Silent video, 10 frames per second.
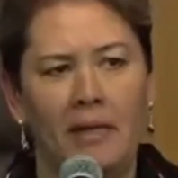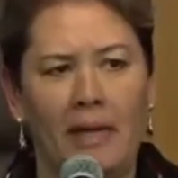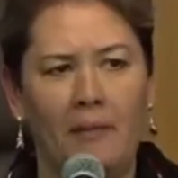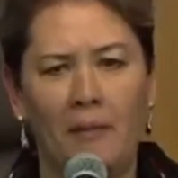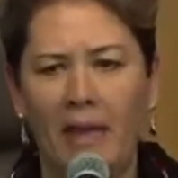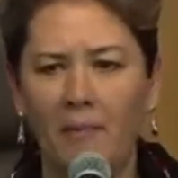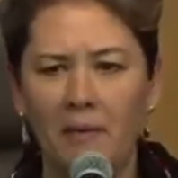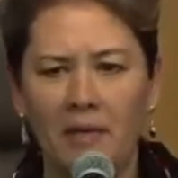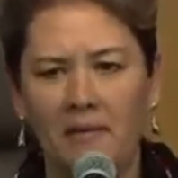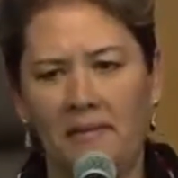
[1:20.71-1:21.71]
it may
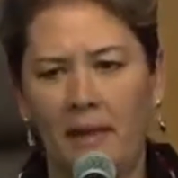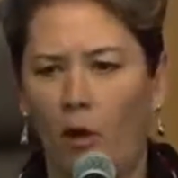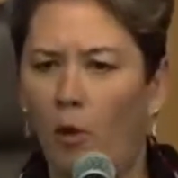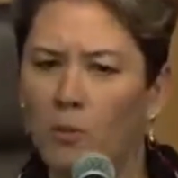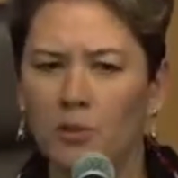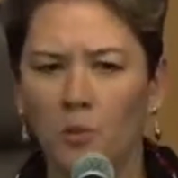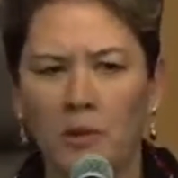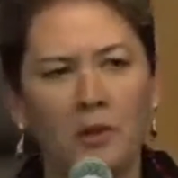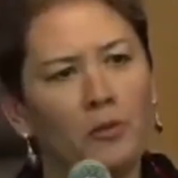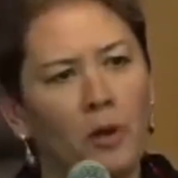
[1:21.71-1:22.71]
be that they almost want
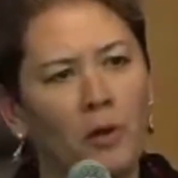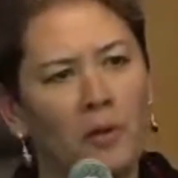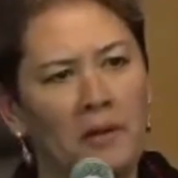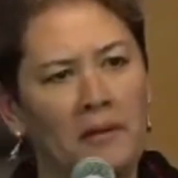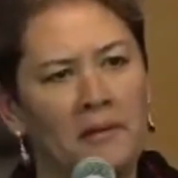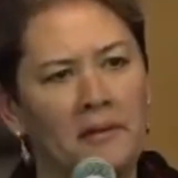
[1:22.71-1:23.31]
to throw in